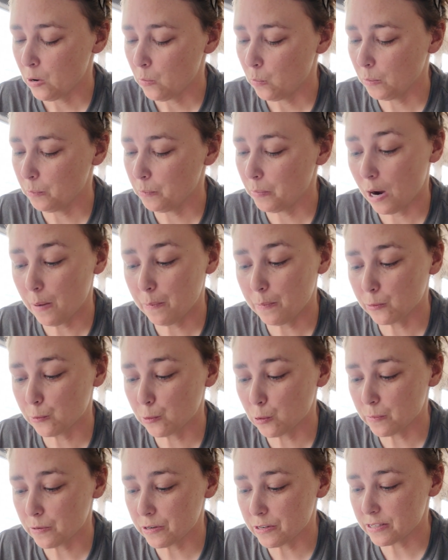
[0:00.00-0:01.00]
One popular
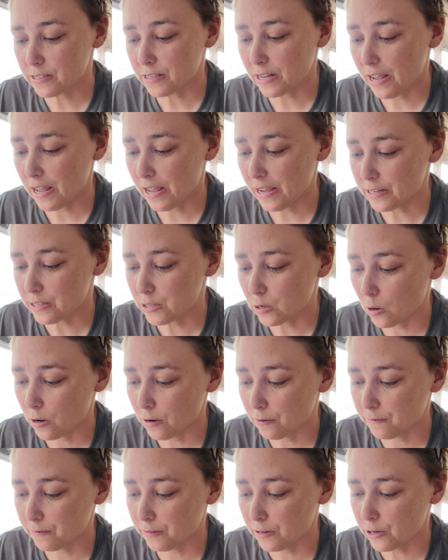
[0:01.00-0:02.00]
rumor is that a dark
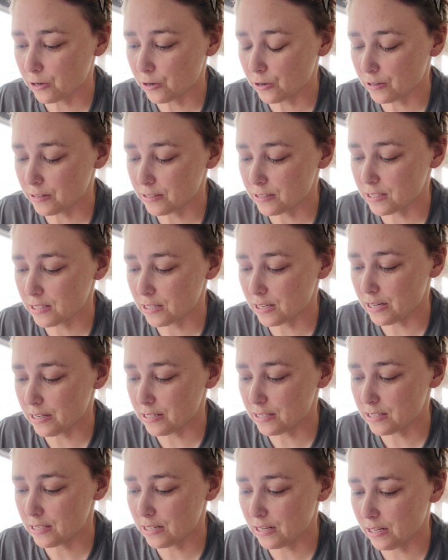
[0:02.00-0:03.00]
figure is
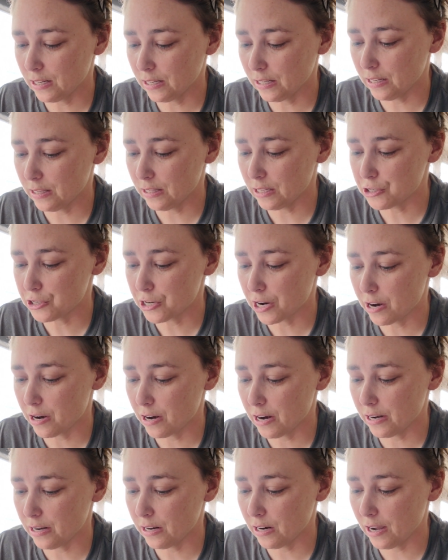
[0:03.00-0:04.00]
seen sitting in the chair
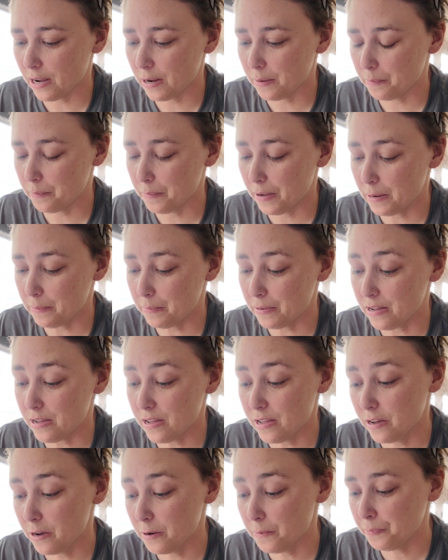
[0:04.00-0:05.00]
at night may be
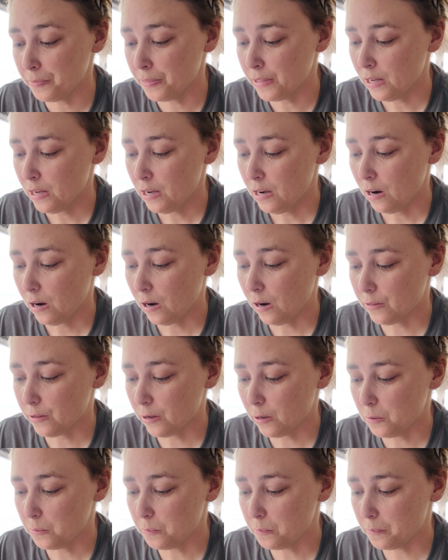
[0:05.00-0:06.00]
him,
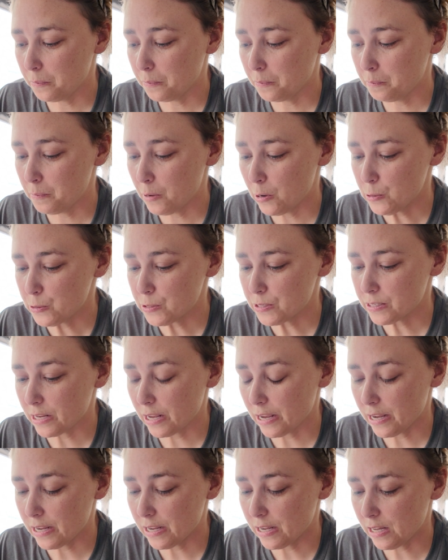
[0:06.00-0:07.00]
although most
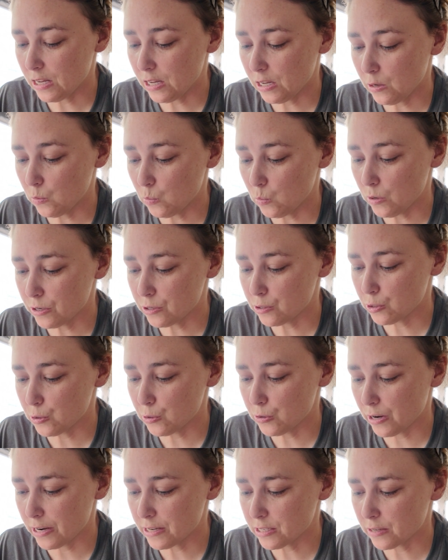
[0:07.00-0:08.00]
say he was
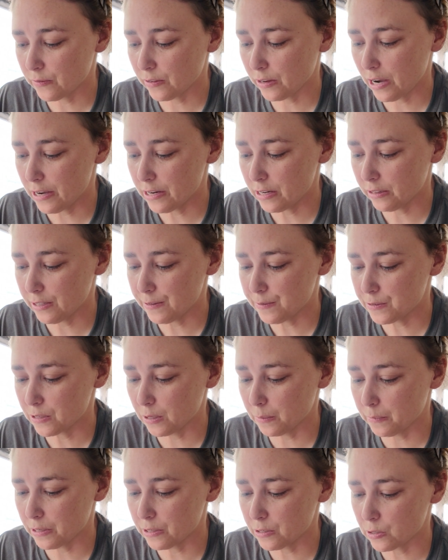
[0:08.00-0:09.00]
too nice of a guy to leave
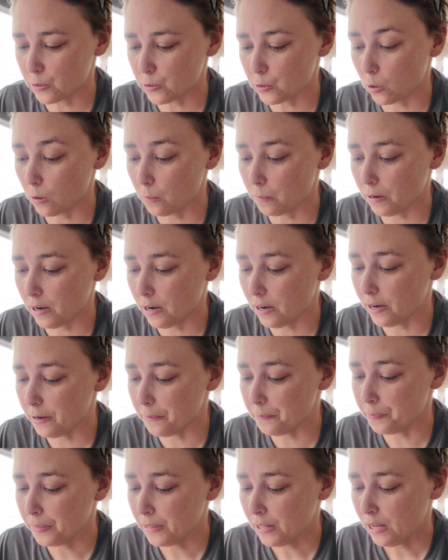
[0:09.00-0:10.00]
something so dark
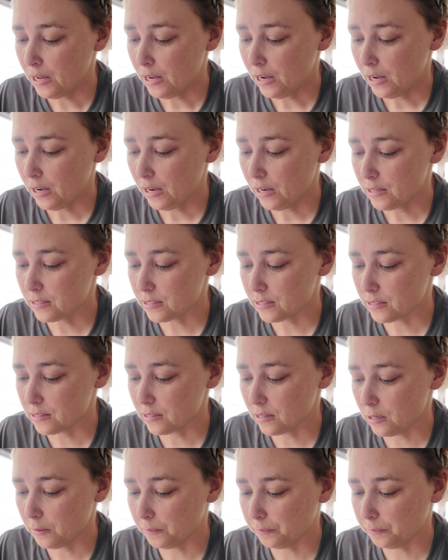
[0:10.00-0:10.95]
behind. This is